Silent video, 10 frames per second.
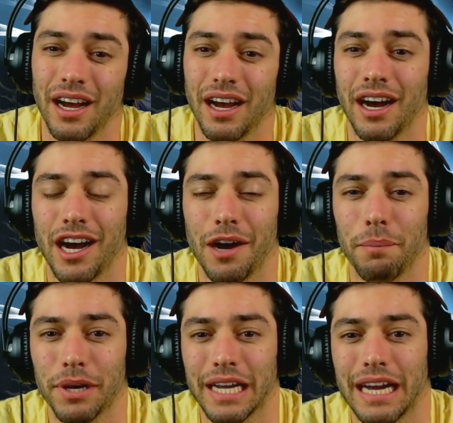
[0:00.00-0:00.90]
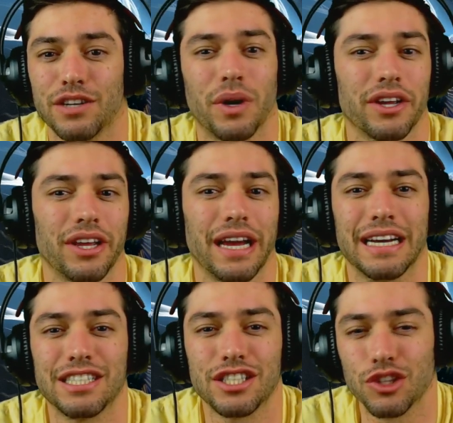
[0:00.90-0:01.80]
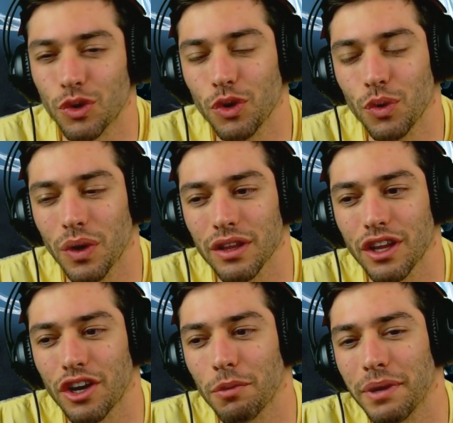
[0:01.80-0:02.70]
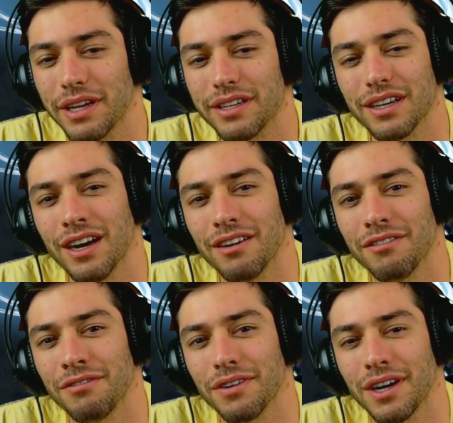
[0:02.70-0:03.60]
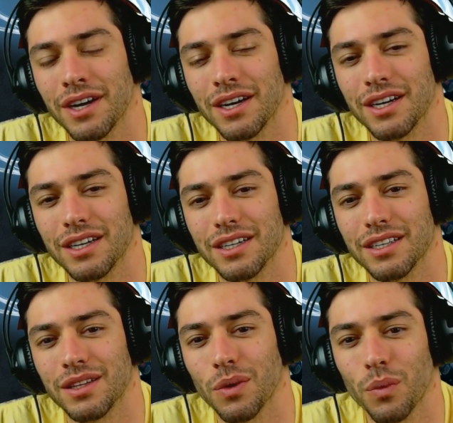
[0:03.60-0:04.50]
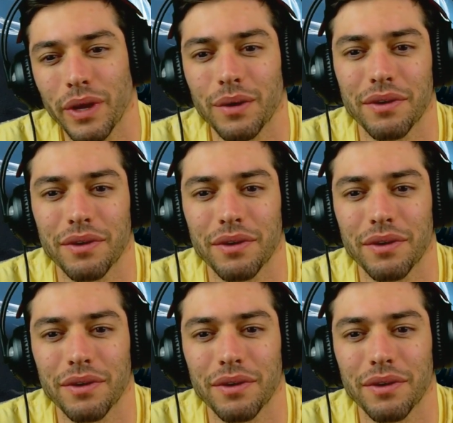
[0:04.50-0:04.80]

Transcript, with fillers: Um, but kind of walk you guys through a little bit of uh, the week.